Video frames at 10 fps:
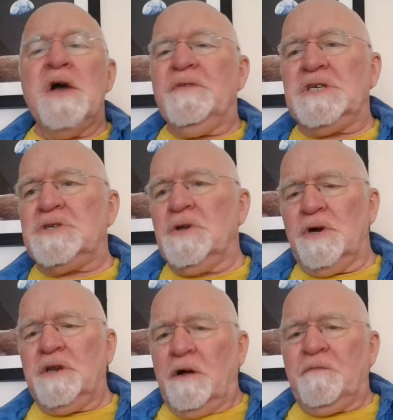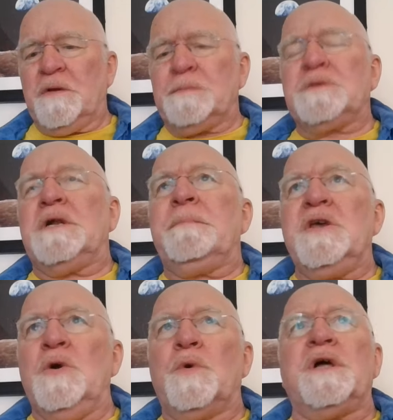This is not enough that it's going to
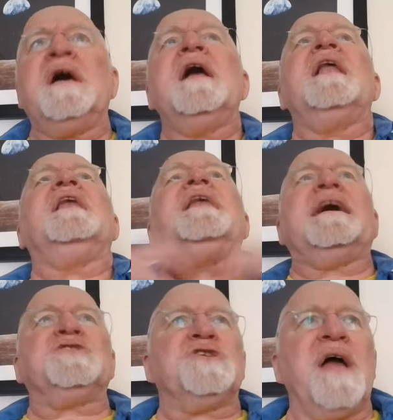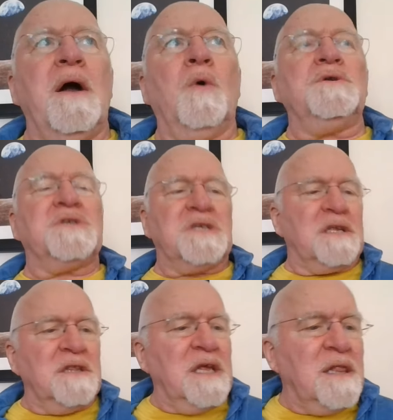make you want to lash out and
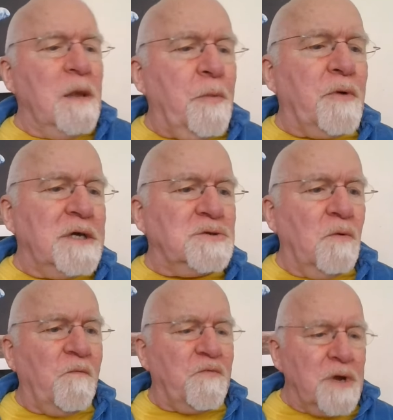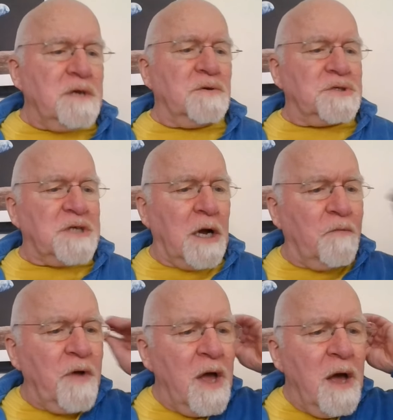suddenly liberate or free yourself,